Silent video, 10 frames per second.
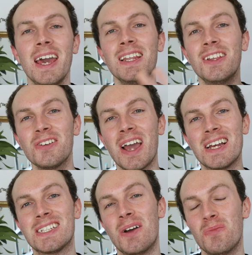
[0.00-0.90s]
Hello
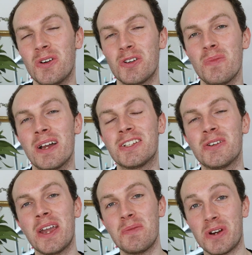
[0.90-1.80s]
guys and welcome back
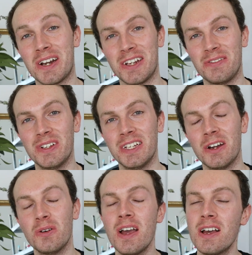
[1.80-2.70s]
to a brand new
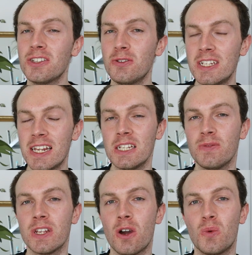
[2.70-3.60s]
video. So
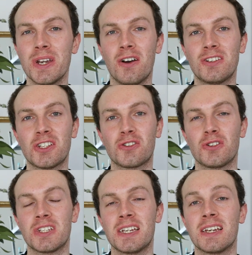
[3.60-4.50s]
today's video we are
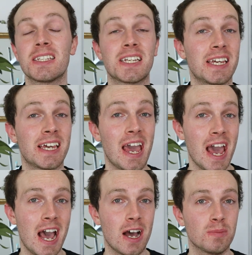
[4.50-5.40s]
discussing
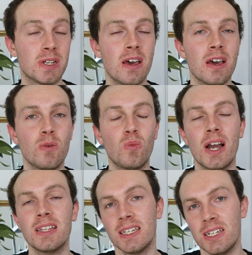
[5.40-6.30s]
skincare apps and
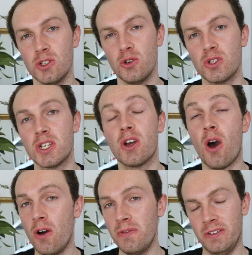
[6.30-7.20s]
why these sources
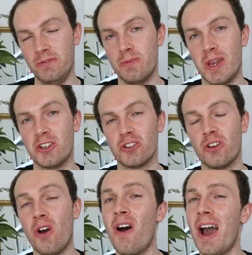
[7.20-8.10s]
of
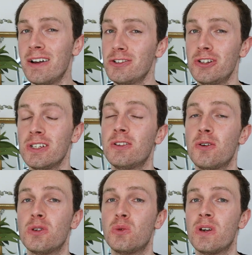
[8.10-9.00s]
information are actually
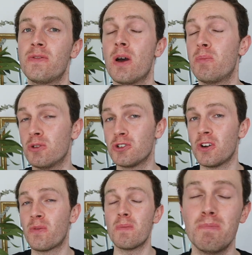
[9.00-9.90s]
loaded with a
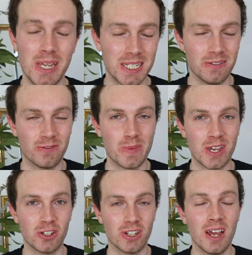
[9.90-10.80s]
bunch of
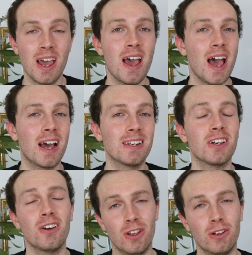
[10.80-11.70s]
misinformation
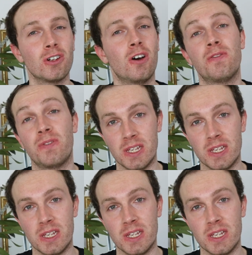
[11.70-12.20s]
and a lot of